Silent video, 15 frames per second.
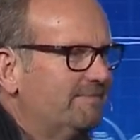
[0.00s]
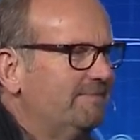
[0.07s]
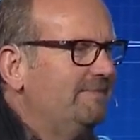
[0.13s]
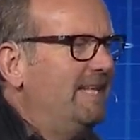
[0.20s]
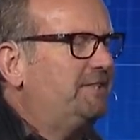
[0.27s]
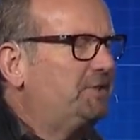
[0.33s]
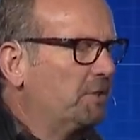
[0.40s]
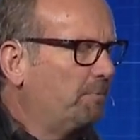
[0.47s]

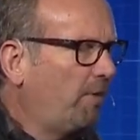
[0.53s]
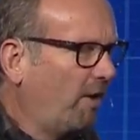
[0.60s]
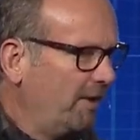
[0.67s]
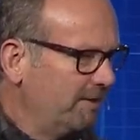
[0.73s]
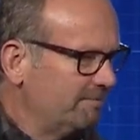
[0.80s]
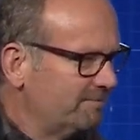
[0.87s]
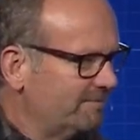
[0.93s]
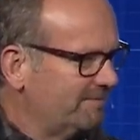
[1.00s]
It's your
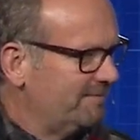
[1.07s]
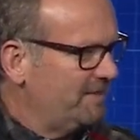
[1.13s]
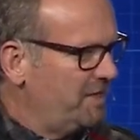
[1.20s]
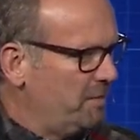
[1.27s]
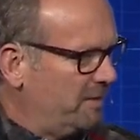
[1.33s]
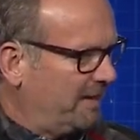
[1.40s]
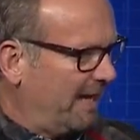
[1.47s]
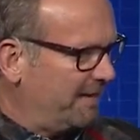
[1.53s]
part.
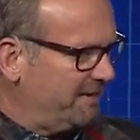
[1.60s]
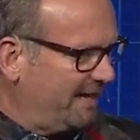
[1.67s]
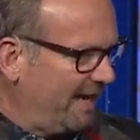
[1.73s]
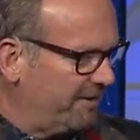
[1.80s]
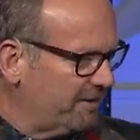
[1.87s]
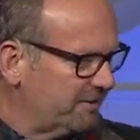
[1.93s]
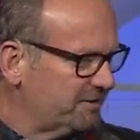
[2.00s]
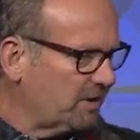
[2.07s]
You and God
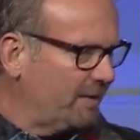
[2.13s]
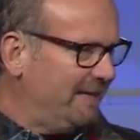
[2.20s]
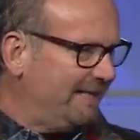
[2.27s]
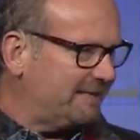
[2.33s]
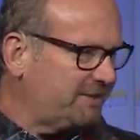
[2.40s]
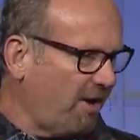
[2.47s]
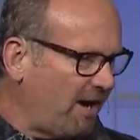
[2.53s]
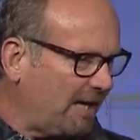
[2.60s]
together, so you need
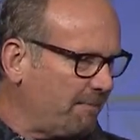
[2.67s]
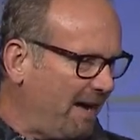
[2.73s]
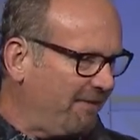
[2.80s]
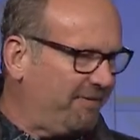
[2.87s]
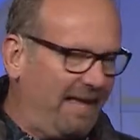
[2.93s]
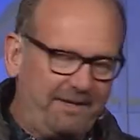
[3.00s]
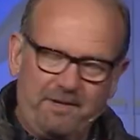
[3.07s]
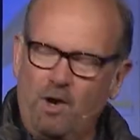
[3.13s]
to talk about
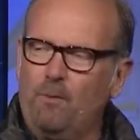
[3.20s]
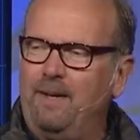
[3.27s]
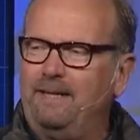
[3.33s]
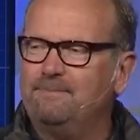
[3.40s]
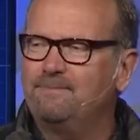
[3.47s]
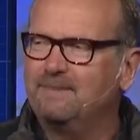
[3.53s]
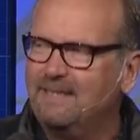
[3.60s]
that, don't we?